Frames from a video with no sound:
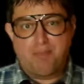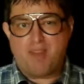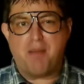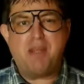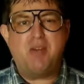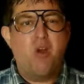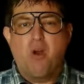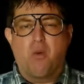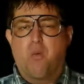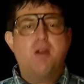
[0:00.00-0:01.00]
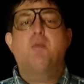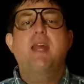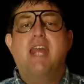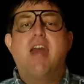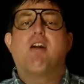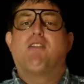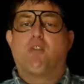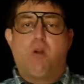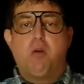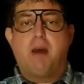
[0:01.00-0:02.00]
I mean, what do we care if a
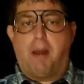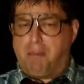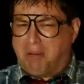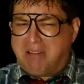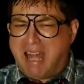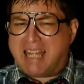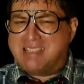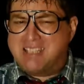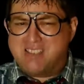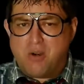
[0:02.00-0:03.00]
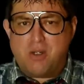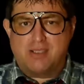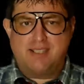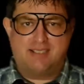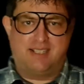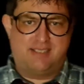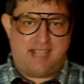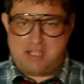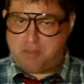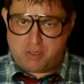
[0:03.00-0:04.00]
robot protects its own existence as
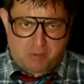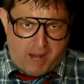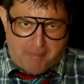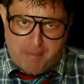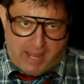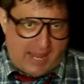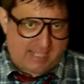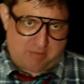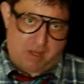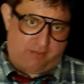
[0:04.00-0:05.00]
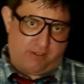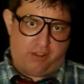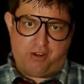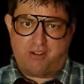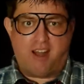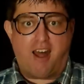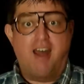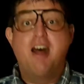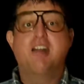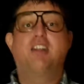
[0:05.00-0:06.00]
prescribed by Asimov in the 3rd law?
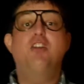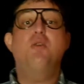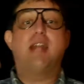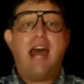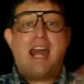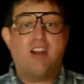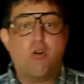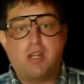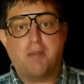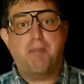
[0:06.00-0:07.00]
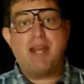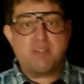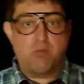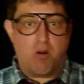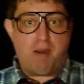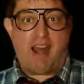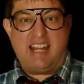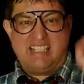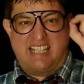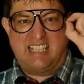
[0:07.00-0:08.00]
You and I know that the best robot is
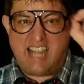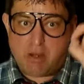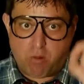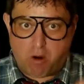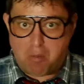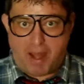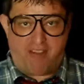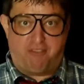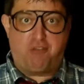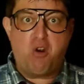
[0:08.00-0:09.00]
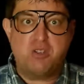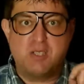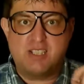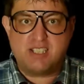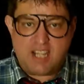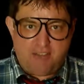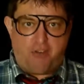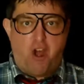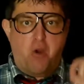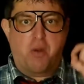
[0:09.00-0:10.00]
a dead robot, frozen
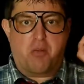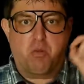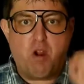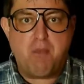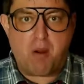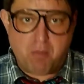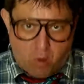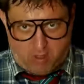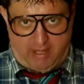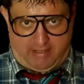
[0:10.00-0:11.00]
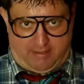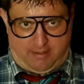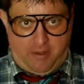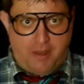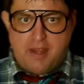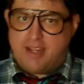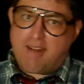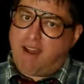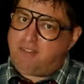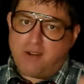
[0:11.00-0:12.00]
stiff with robo mortis. Now,
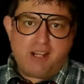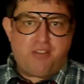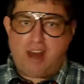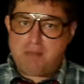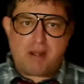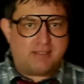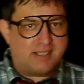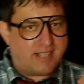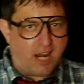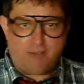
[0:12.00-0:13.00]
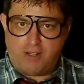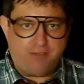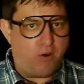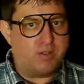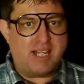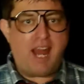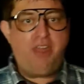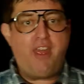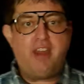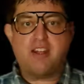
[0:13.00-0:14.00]
I've really thought about this carefully, folks, and I
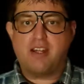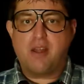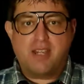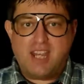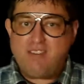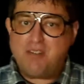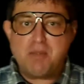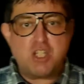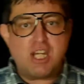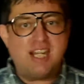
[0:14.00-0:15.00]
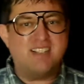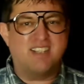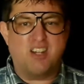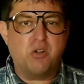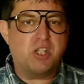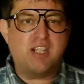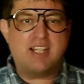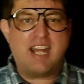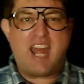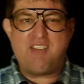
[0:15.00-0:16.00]
think giving machines the notion that they
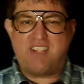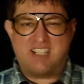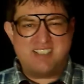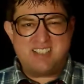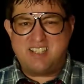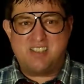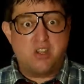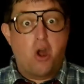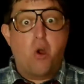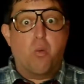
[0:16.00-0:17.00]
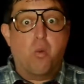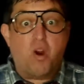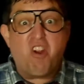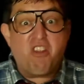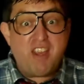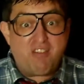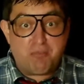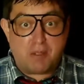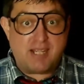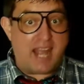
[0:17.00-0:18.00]
have an existence worthy of
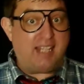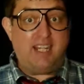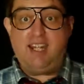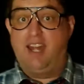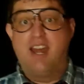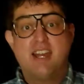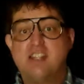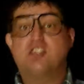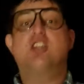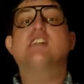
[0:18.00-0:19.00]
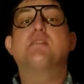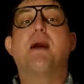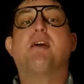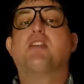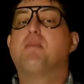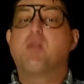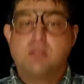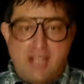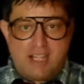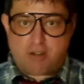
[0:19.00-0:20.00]
protecting is just about the most
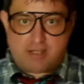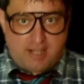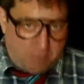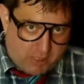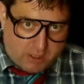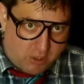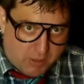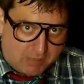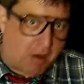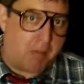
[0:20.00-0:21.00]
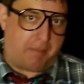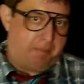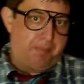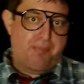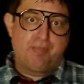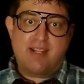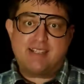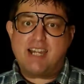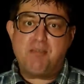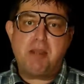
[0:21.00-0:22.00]
dangerous thing we could do at the moment. Instead
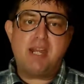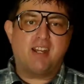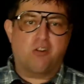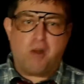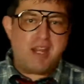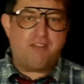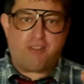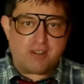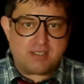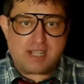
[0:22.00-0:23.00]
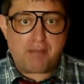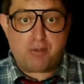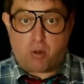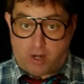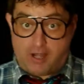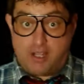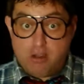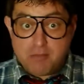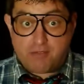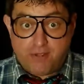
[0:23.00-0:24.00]
of being a great first step toward a
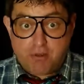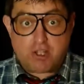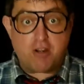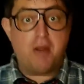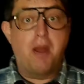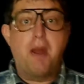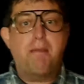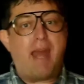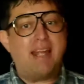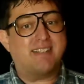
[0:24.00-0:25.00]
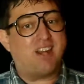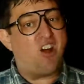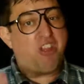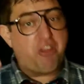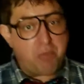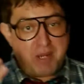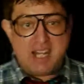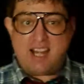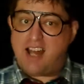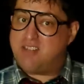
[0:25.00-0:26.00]
human future, passing all 3
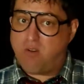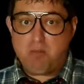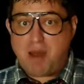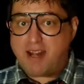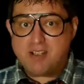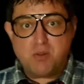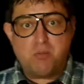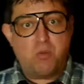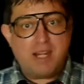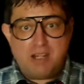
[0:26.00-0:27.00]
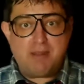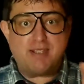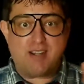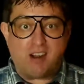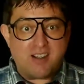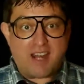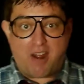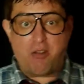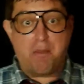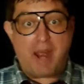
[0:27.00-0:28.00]
laws of robotics would really be starting down the
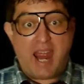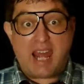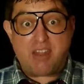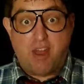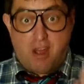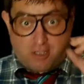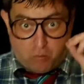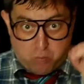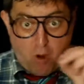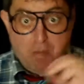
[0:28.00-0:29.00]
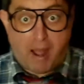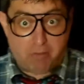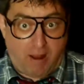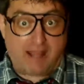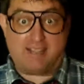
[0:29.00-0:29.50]
path to robot rights and